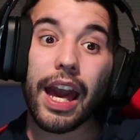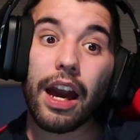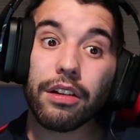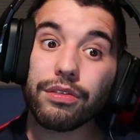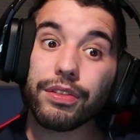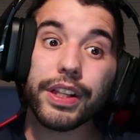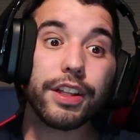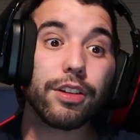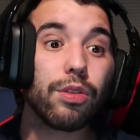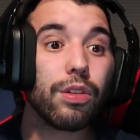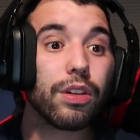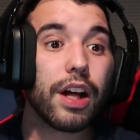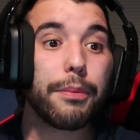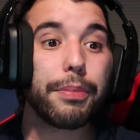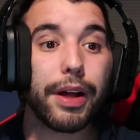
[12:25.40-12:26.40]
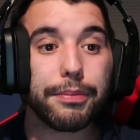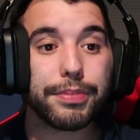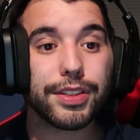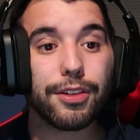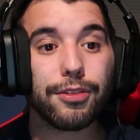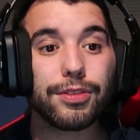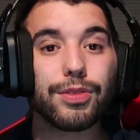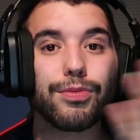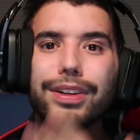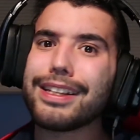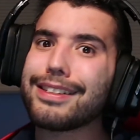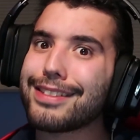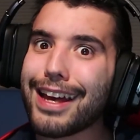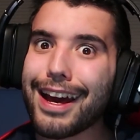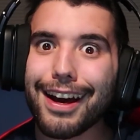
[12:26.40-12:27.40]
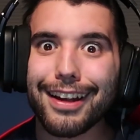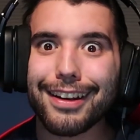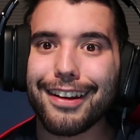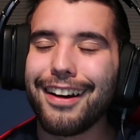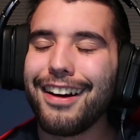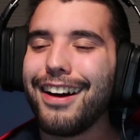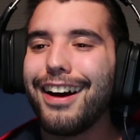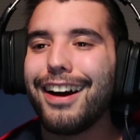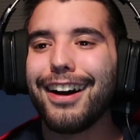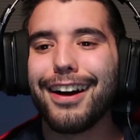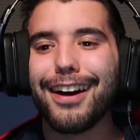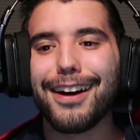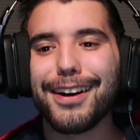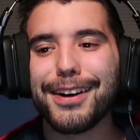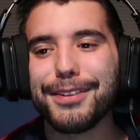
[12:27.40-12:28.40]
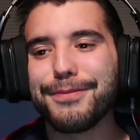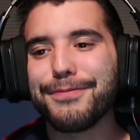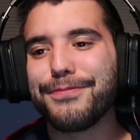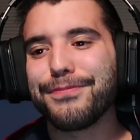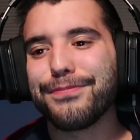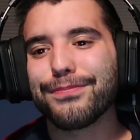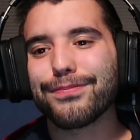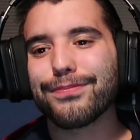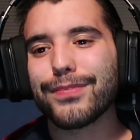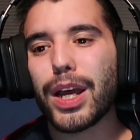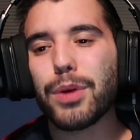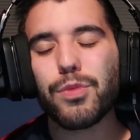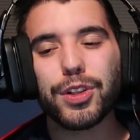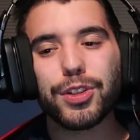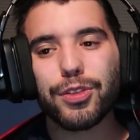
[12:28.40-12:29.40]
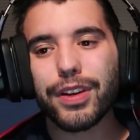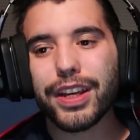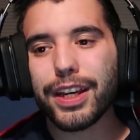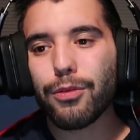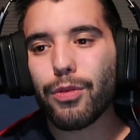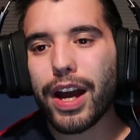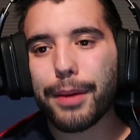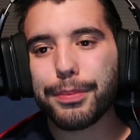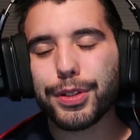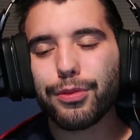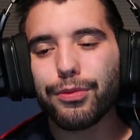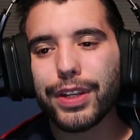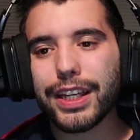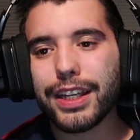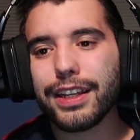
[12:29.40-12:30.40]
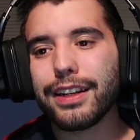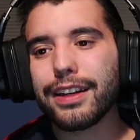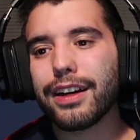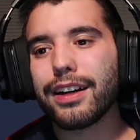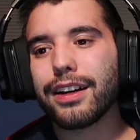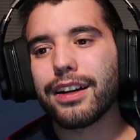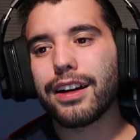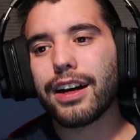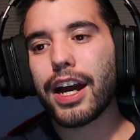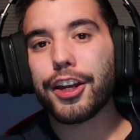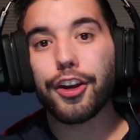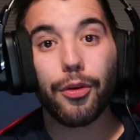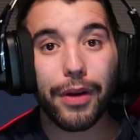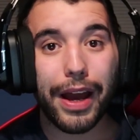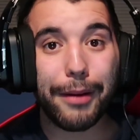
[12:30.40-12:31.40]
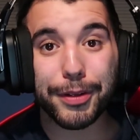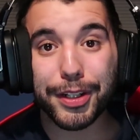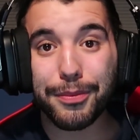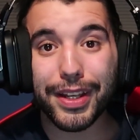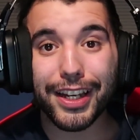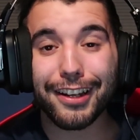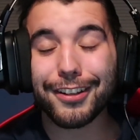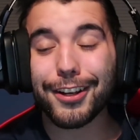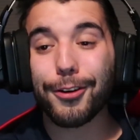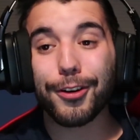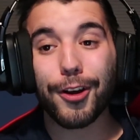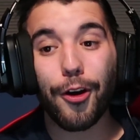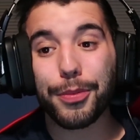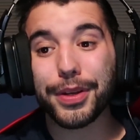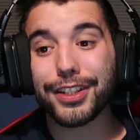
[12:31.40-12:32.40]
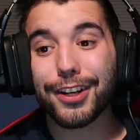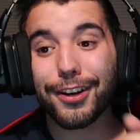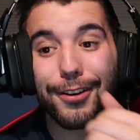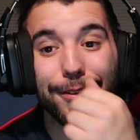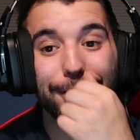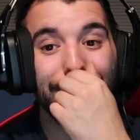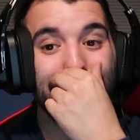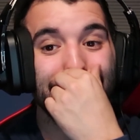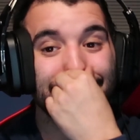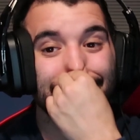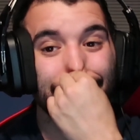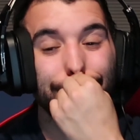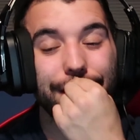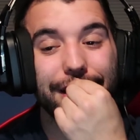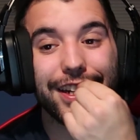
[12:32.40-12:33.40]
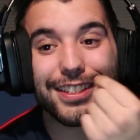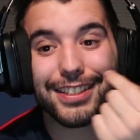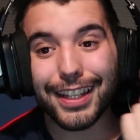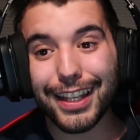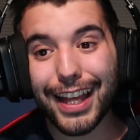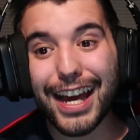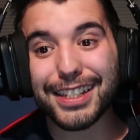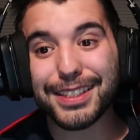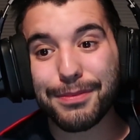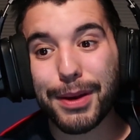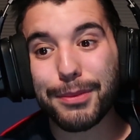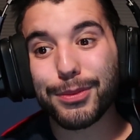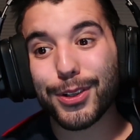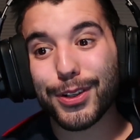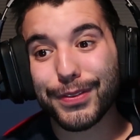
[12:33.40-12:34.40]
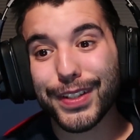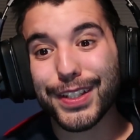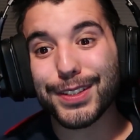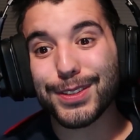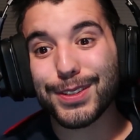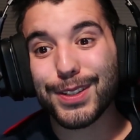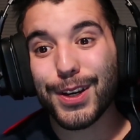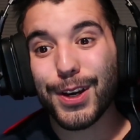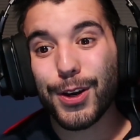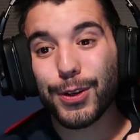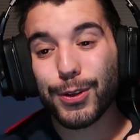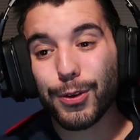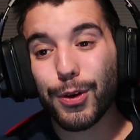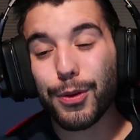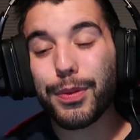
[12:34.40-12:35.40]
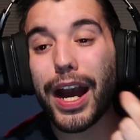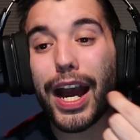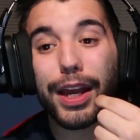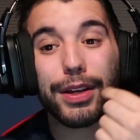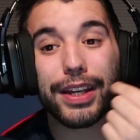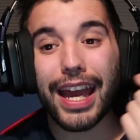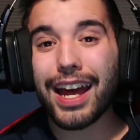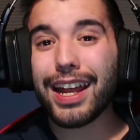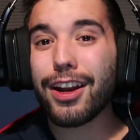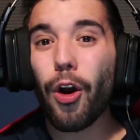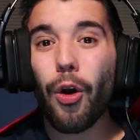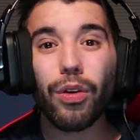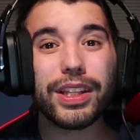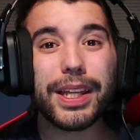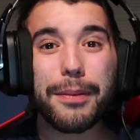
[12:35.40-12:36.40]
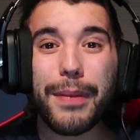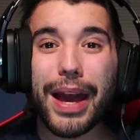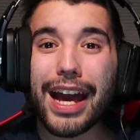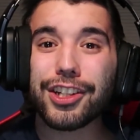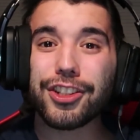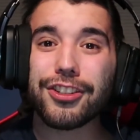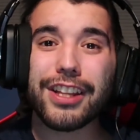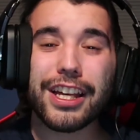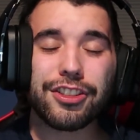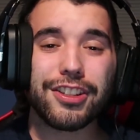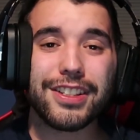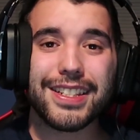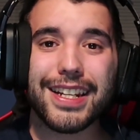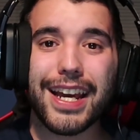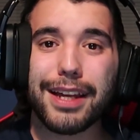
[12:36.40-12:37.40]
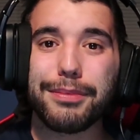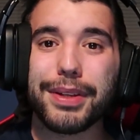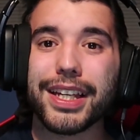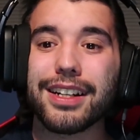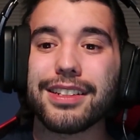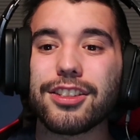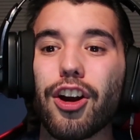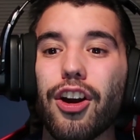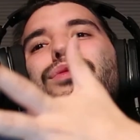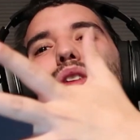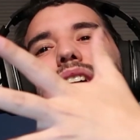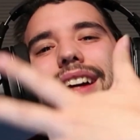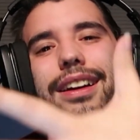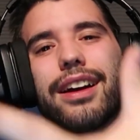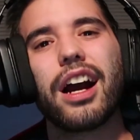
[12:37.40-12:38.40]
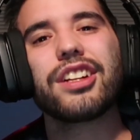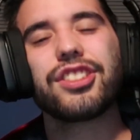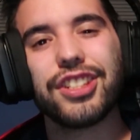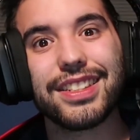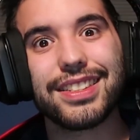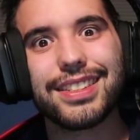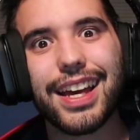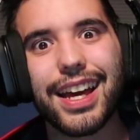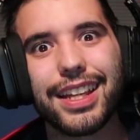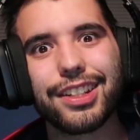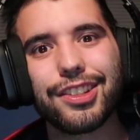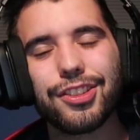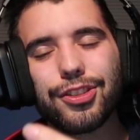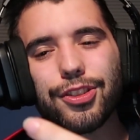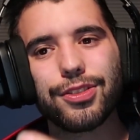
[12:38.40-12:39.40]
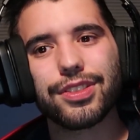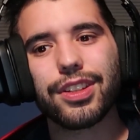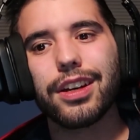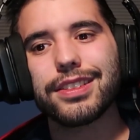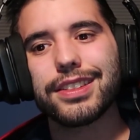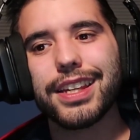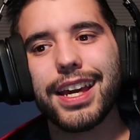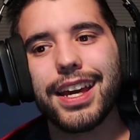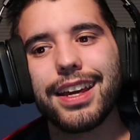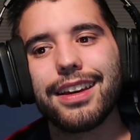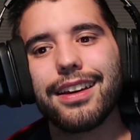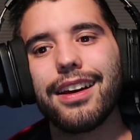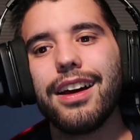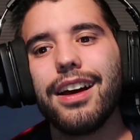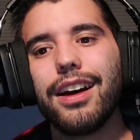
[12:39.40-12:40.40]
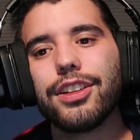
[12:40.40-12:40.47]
yeah, really cool couple episodes, really sad. Um, I'm wondering what happened to Rin. I know what happened to Minato and Obito, so Rin is the last member of his group. I can only imagine that she's dead because of what Kakashi said to Sasuke